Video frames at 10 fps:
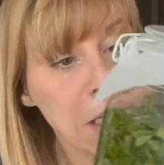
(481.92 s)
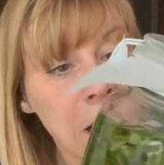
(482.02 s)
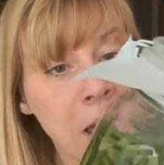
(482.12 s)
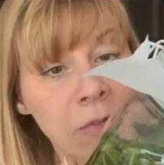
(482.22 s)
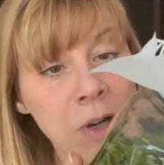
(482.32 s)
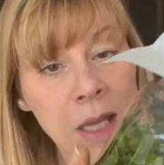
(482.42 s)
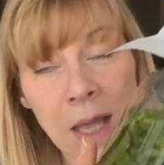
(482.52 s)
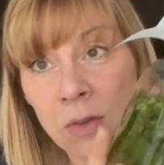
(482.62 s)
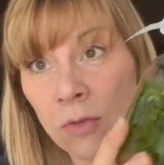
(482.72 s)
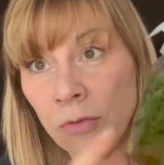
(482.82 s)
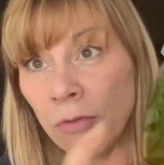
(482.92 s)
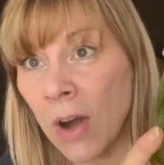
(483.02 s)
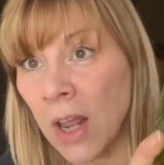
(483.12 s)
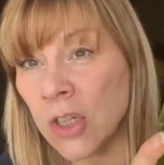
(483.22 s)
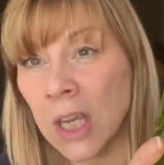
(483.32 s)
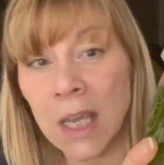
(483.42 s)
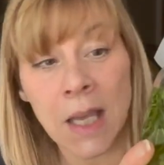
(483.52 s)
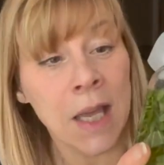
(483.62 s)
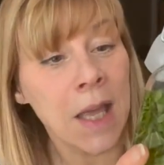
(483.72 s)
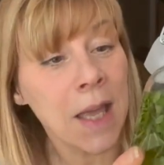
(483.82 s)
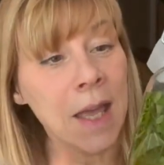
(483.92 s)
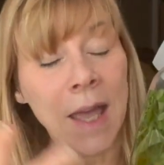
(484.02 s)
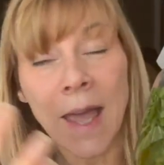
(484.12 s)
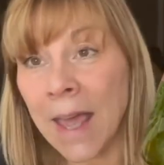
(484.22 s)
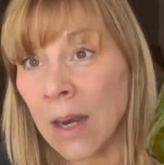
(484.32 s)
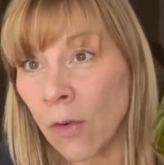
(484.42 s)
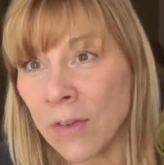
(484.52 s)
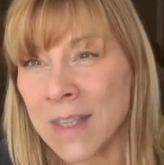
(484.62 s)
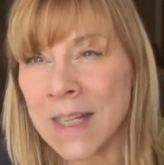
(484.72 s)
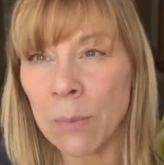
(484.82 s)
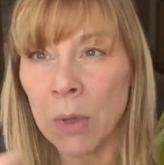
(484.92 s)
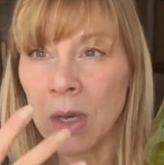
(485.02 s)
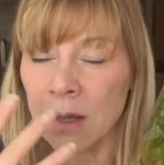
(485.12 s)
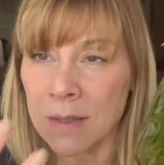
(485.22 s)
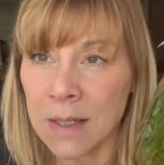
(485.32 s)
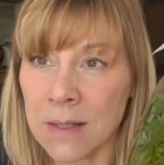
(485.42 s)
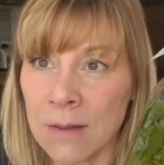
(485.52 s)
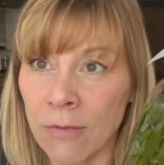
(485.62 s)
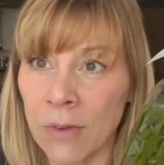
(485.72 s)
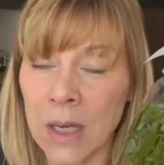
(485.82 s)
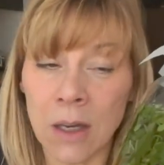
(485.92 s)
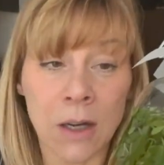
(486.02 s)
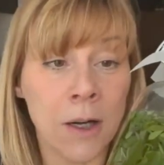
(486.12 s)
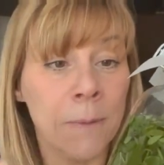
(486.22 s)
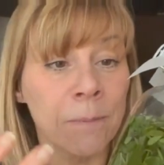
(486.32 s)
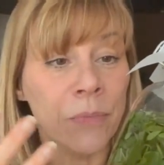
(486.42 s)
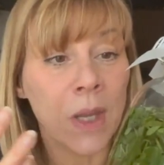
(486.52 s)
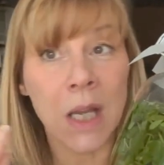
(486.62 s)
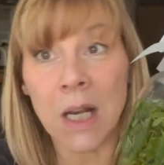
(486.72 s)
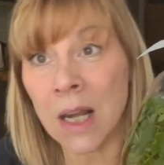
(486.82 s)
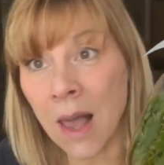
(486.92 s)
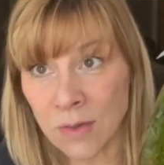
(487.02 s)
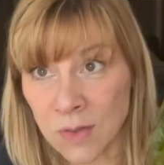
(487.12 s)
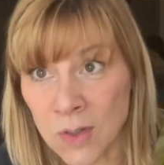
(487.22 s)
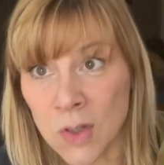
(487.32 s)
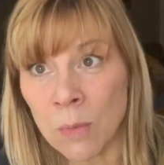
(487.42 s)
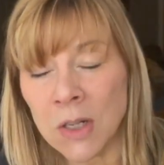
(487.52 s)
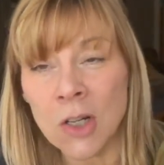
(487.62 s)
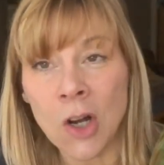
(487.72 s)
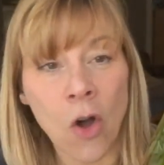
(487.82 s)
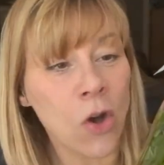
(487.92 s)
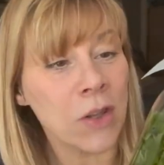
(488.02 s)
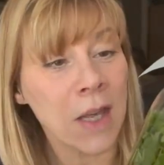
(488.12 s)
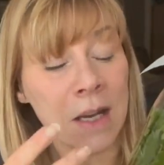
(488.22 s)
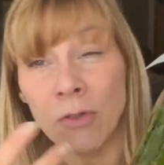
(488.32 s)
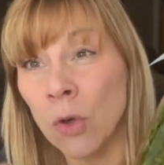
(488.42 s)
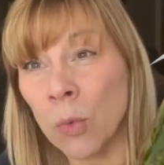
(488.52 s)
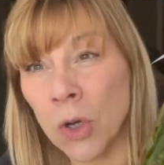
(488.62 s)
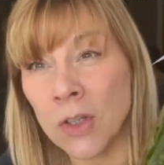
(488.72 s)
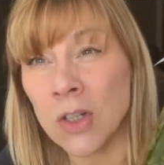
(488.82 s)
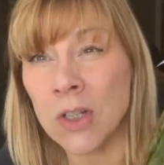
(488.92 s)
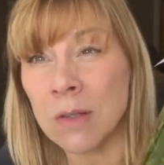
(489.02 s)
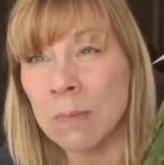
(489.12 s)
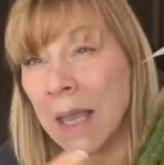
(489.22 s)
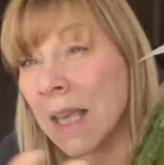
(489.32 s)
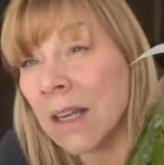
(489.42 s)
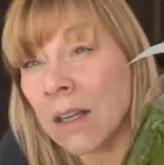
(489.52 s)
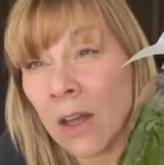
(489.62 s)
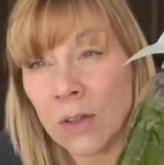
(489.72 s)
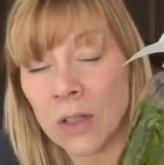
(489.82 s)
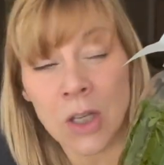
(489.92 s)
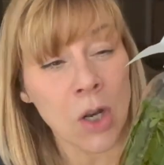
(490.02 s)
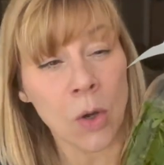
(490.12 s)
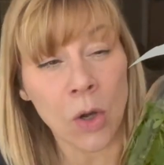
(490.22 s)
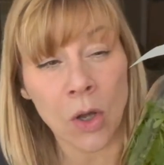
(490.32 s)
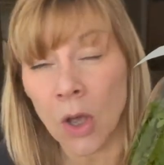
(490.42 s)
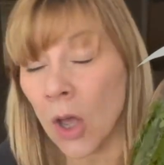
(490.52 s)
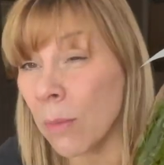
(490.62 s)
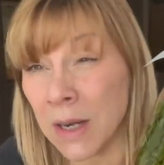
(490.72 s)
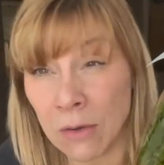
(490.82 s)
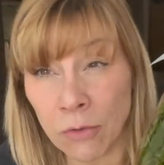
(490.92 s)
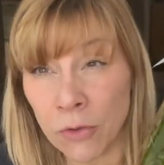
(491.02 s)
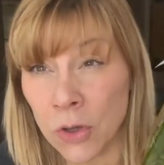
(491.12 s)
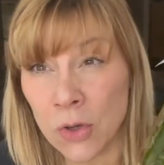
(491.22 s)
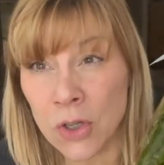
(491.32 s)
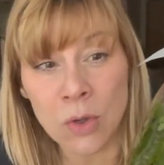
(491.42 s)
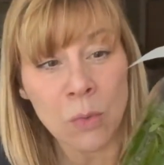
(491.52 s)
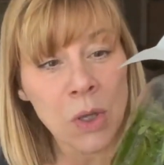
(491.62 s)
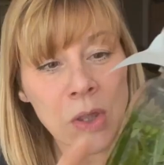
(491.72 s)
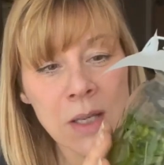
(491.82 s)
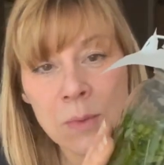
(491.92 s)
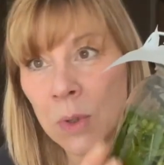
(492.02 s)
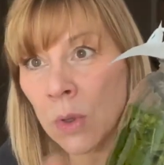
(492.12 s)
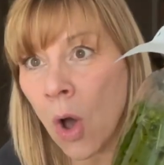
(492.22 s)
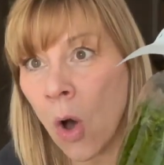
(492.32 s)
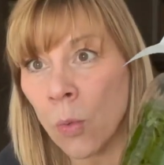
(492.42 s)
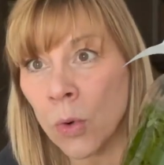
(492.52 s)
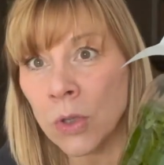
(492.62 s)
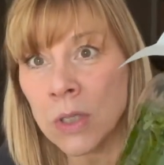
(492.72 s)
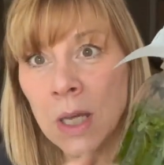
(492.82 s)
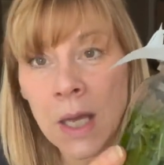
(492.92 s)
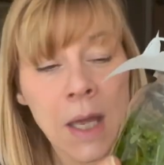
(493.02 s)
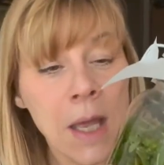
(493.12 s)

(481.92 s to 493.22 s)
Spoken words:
lovely and refreshing. And obviously, because it's a vinegar, it lasts so much longer than if you were to just make a herbal infusion with this, with hot water,